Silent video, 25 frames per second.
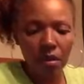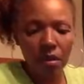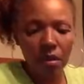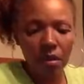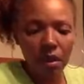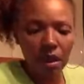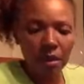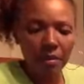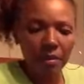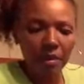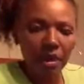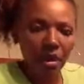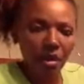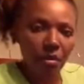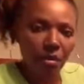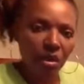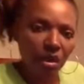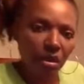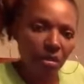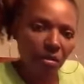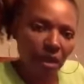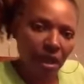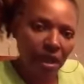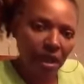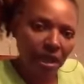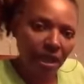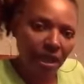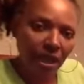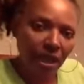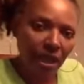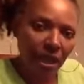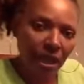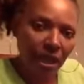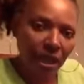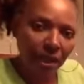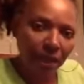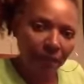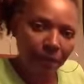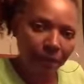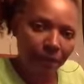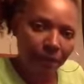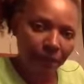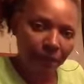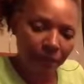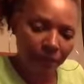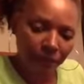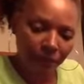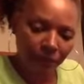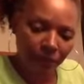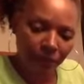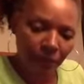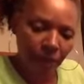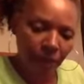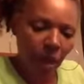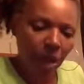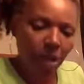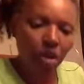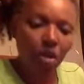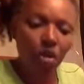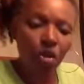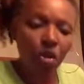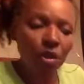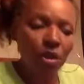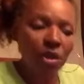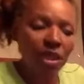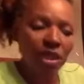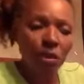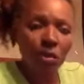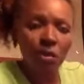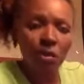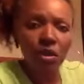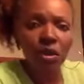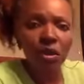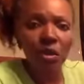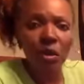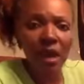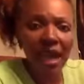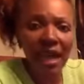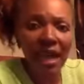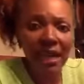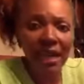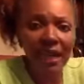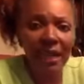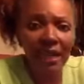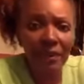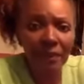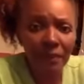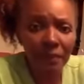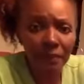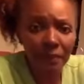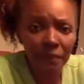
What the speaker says: Let me know when you're ready to cut. Are you doing this one too, Haley?